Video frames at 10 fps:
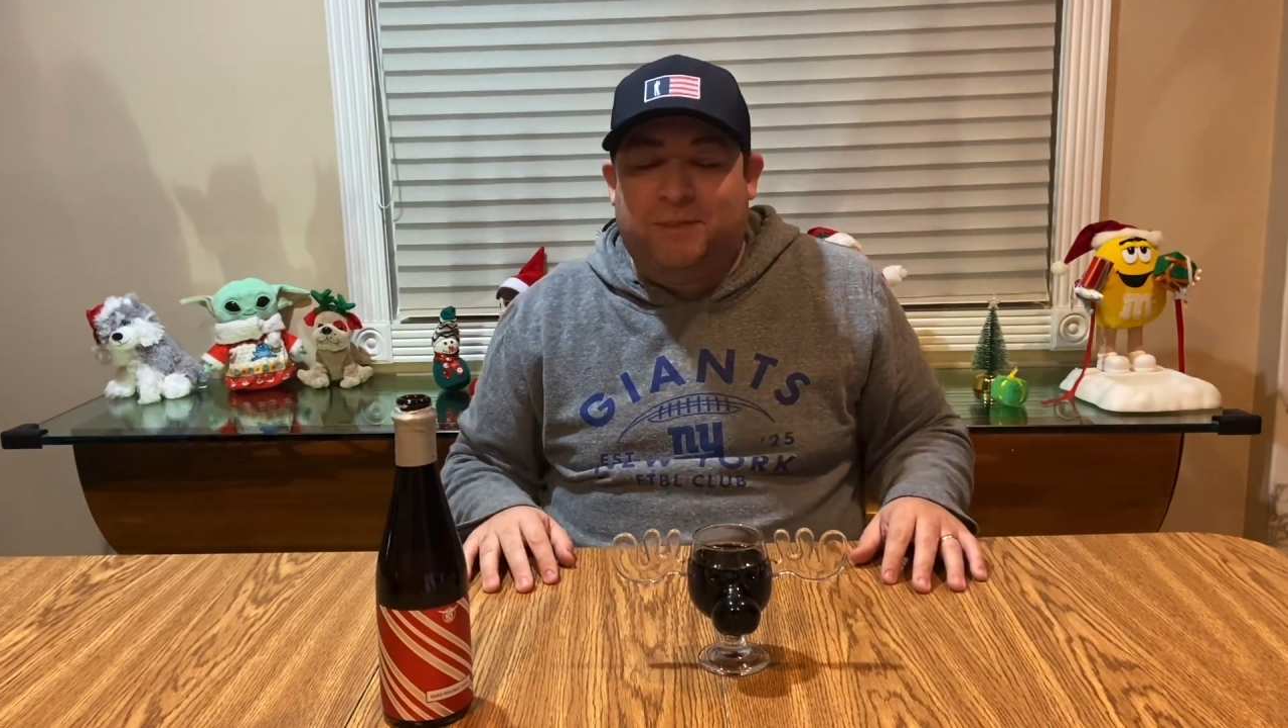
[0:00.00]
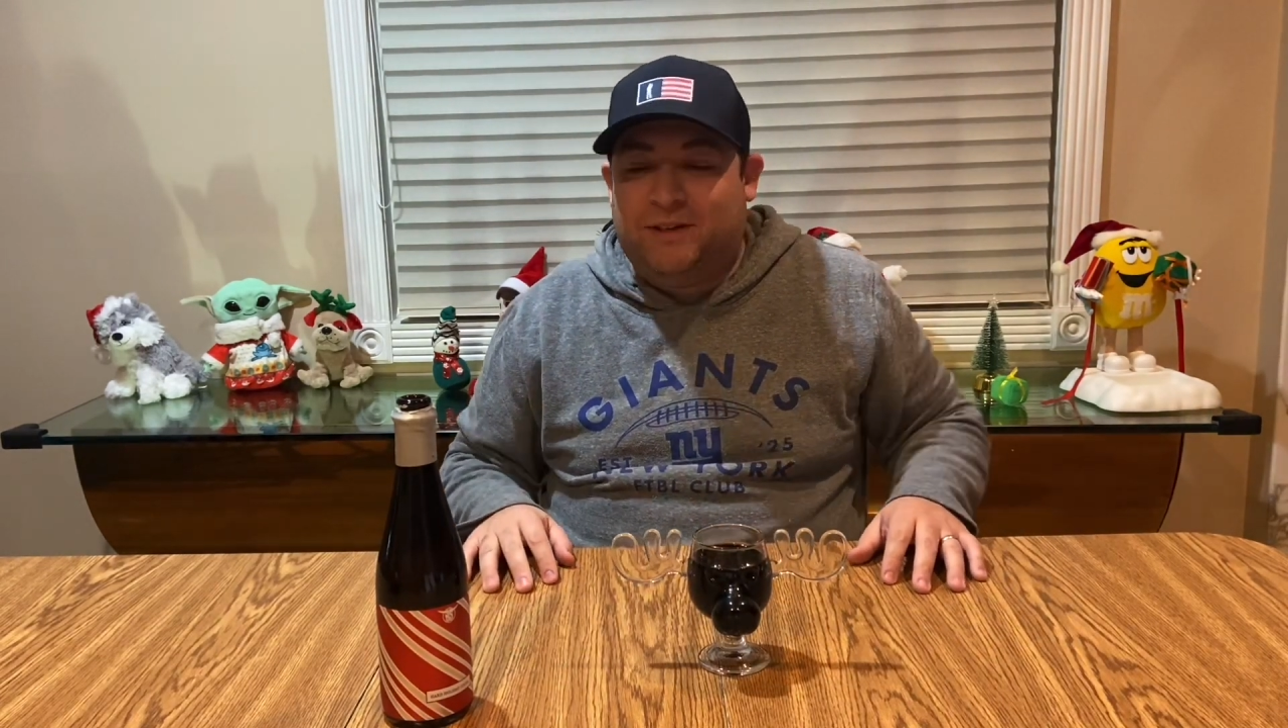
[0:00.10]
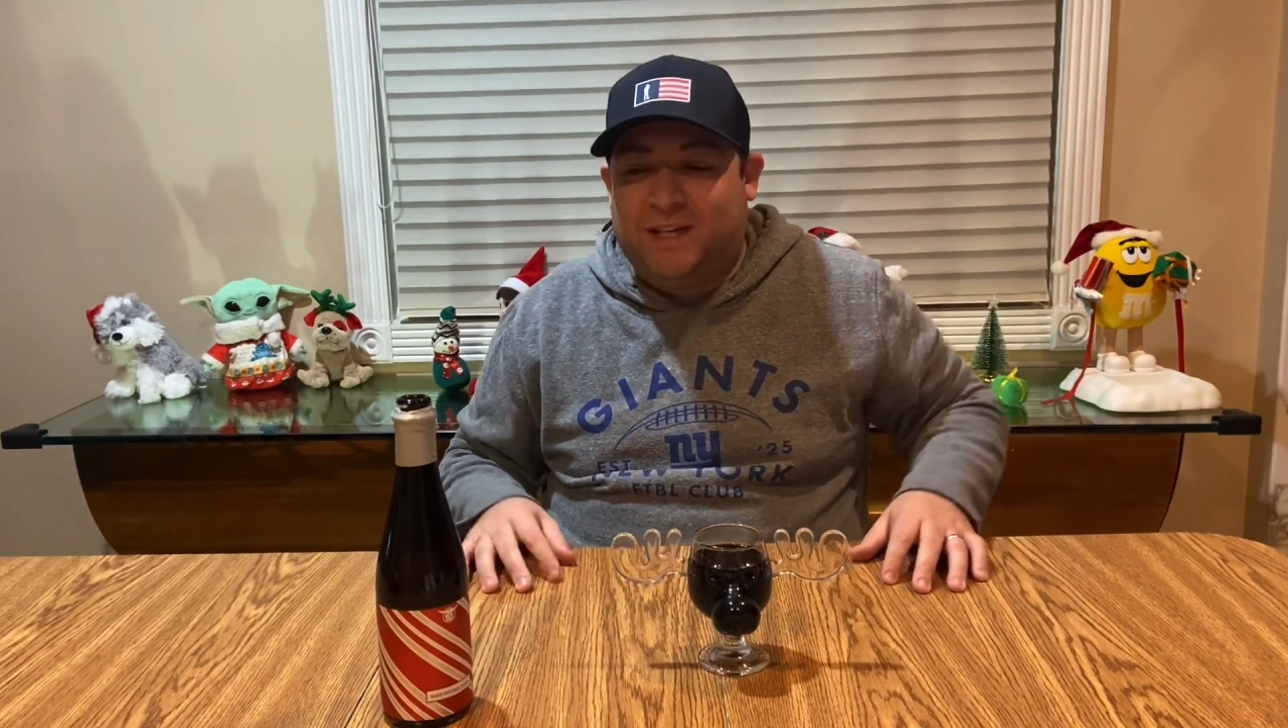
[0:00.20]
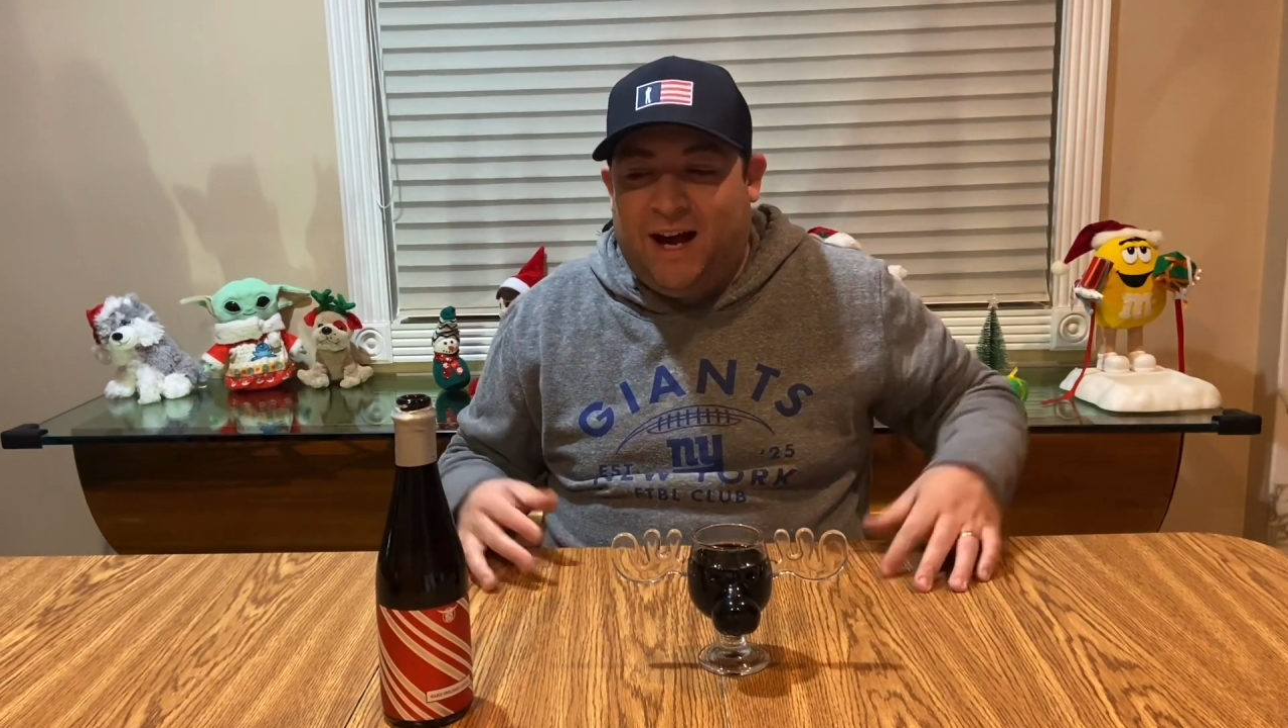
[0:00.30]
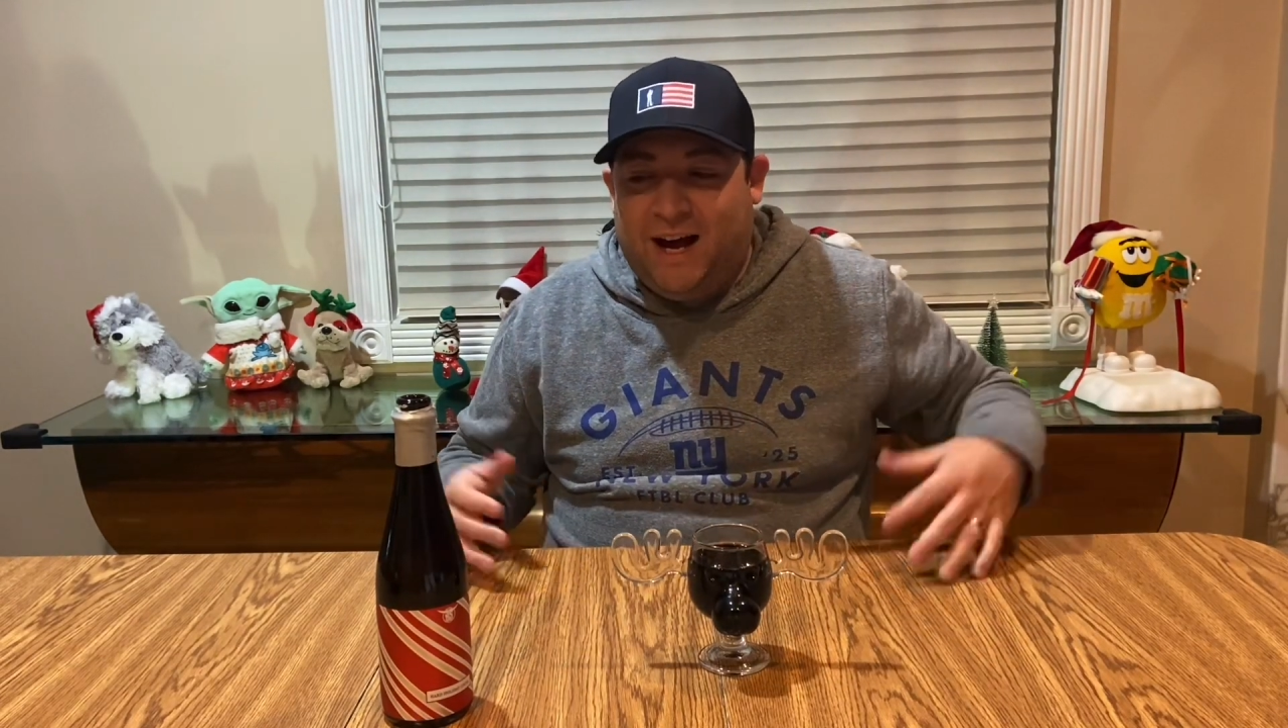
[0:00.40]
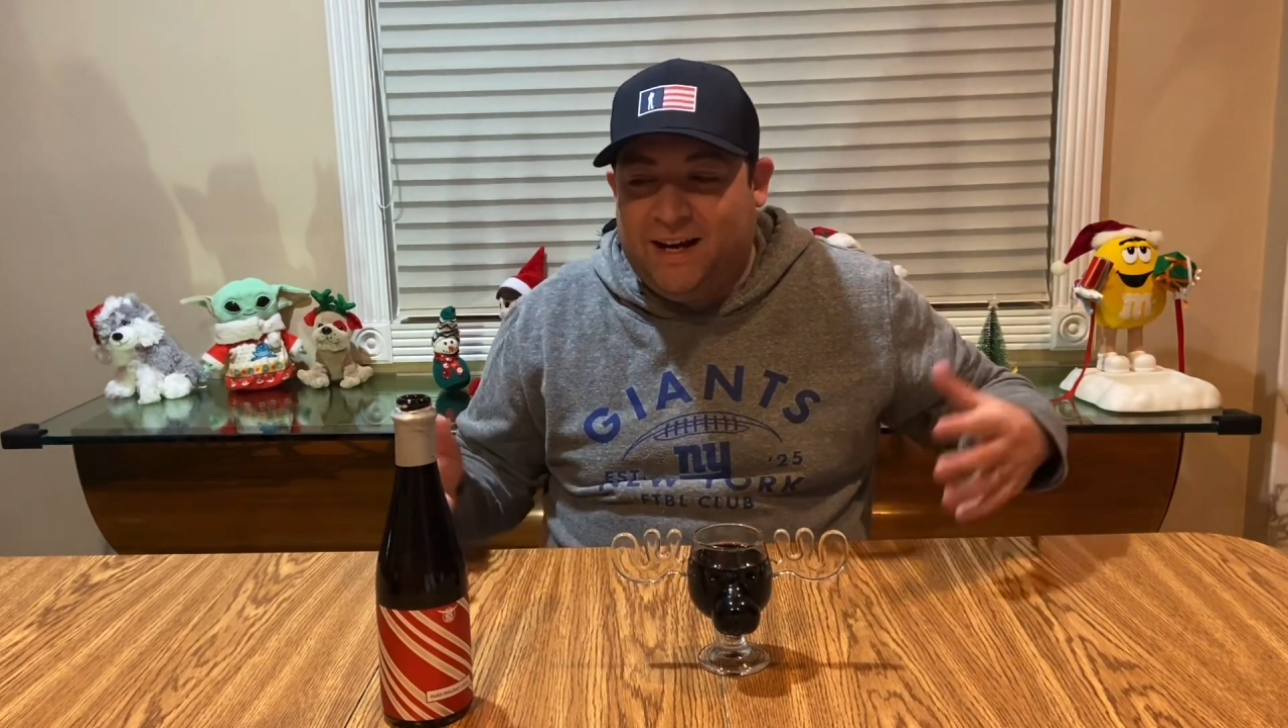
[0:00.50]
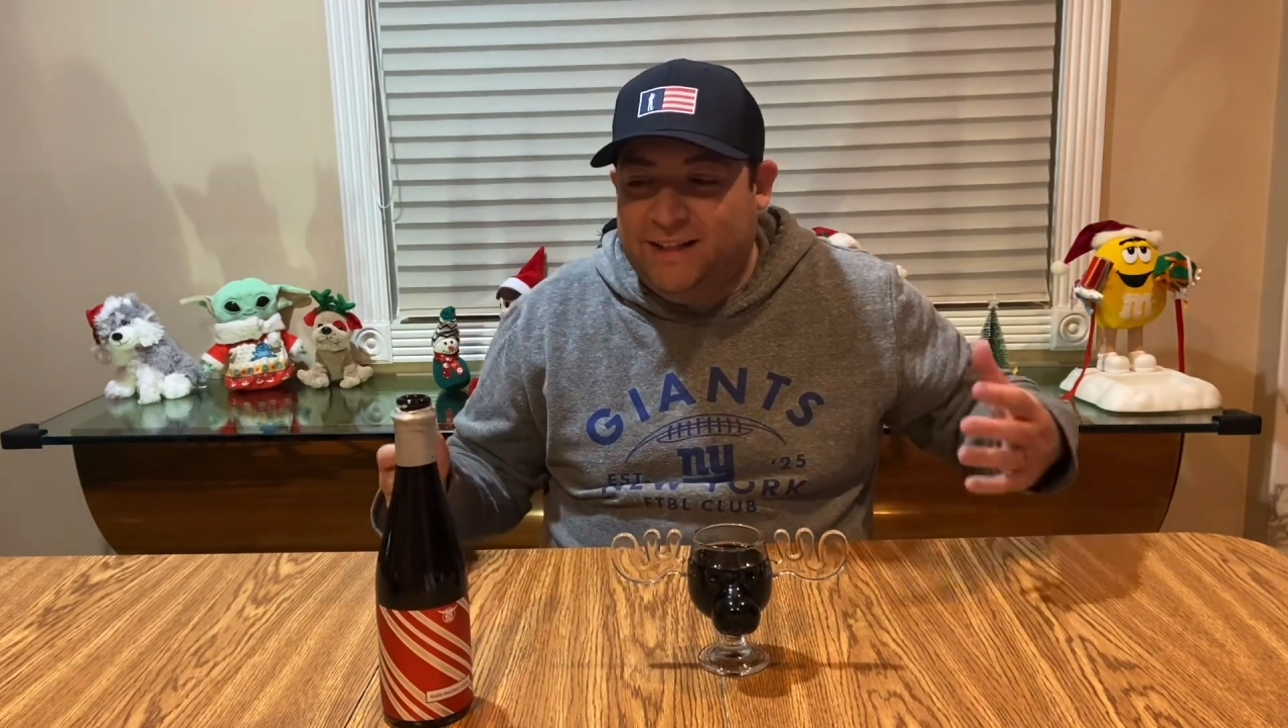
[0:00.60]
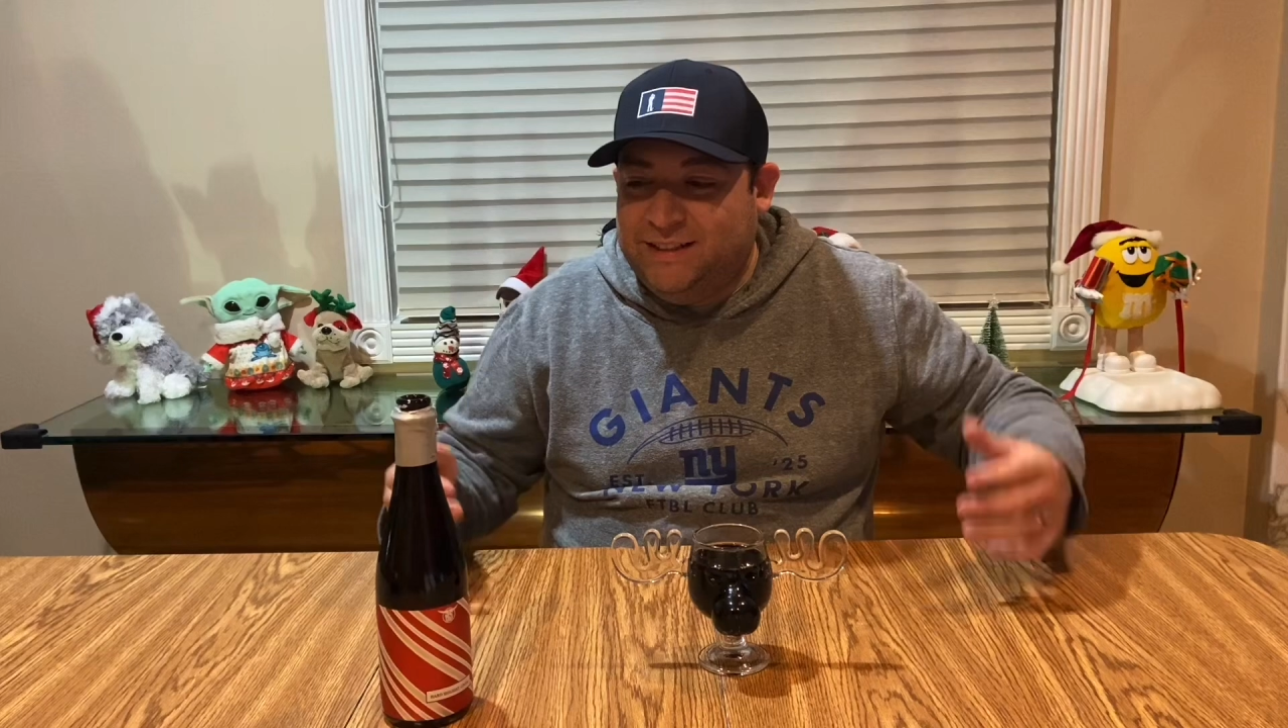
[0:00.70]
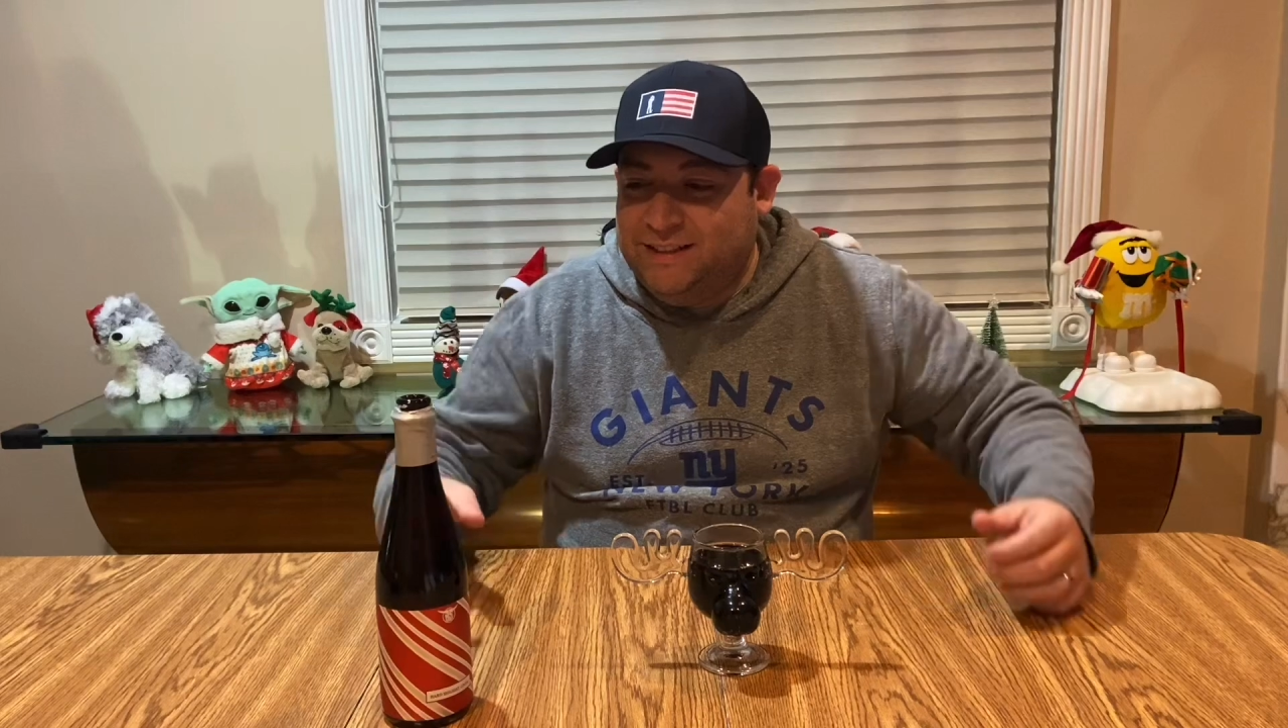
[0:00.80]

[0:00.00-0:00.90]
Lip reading: beers high.